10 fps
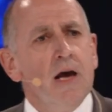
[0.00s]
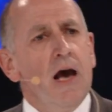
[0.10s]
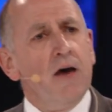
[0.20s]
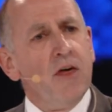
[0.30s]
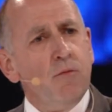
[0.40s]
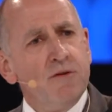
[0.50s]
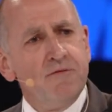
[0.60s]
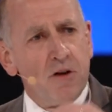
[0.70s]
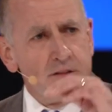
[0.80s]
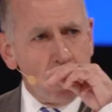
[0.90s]
And then we
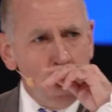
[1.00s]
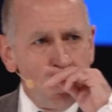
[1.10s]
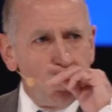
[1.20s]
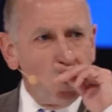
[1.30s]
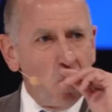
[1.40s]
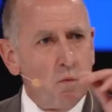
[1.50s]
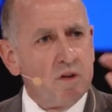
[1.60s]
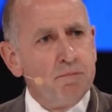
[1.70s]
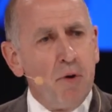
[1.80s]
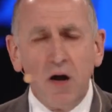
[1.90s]
followed that up with a
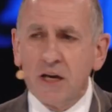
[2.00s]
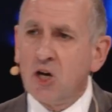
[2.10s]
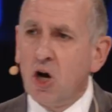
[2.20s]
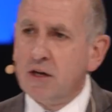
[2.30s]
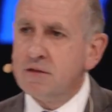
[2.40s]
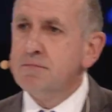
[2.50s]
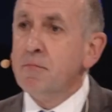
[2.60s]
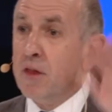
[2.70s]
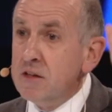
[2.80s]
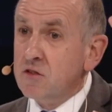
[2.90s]
buying guide.
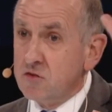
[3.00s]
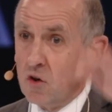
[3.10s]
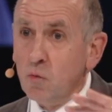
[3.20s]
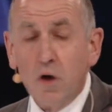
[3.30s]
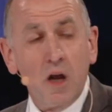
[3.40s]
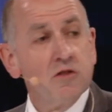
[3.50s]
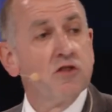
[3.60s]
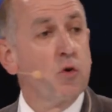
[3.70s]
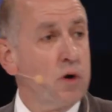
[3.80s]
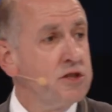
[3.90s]
These are the top 100
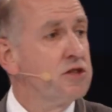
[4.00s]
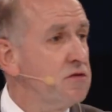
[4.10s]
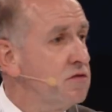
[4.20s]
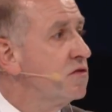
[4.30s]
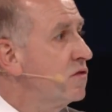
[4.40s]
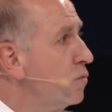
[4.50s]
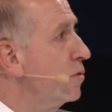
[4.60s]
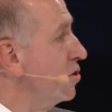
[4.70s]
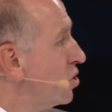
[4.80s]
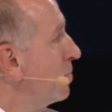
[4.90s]
questions that
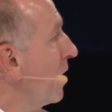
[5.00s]
you should be